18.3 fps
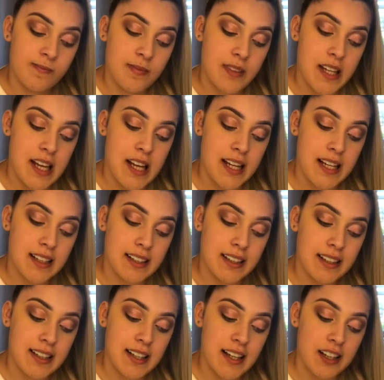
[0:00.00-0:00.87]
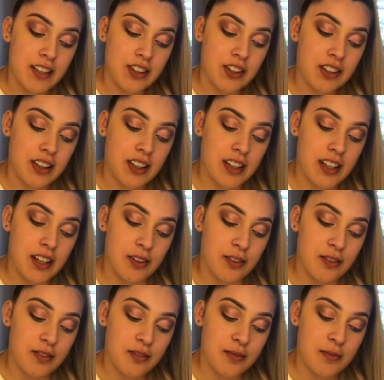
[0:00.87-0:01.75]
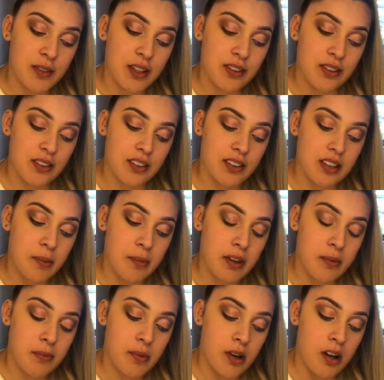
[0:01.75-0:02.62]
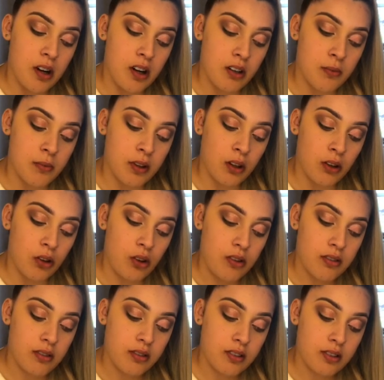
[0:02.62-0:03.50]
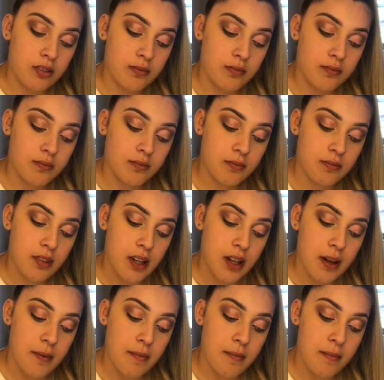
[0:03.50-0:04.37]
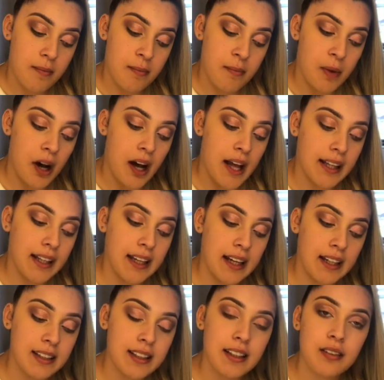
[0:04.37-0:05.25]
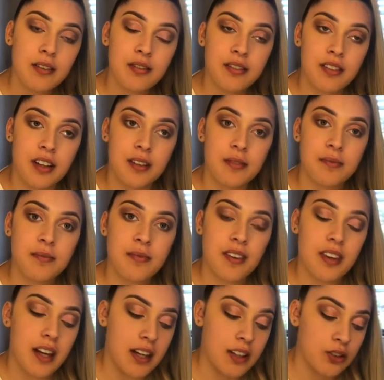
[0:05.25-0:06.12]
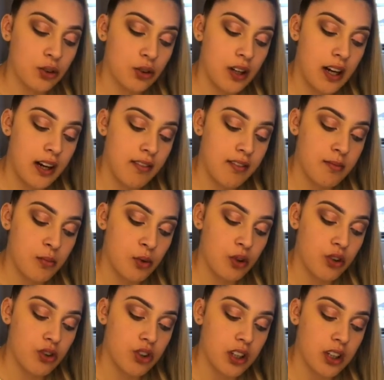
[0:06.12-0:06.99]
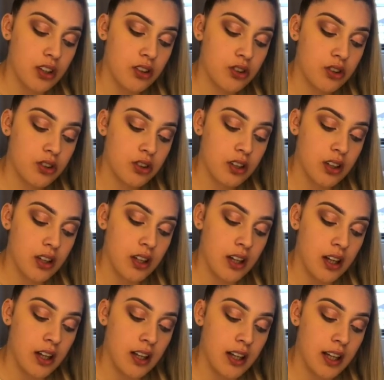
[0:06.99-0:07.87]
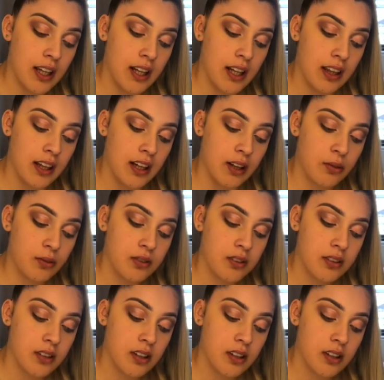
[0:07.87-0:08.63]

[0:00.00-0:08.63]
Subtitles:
And I didn't actually count because some of them are up the loft. But I can confirm that I do have more trainers than anything else,